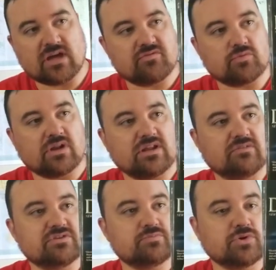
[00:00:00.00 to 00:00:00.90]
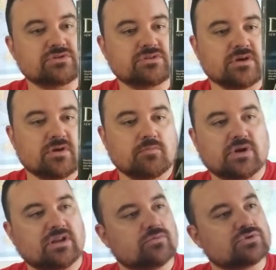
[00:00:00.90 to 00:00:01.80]
Haven't read any of his books,
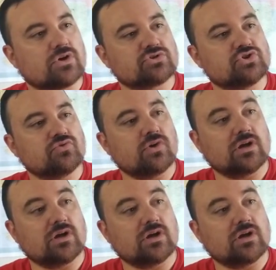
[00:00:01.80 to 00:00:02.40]
but it was also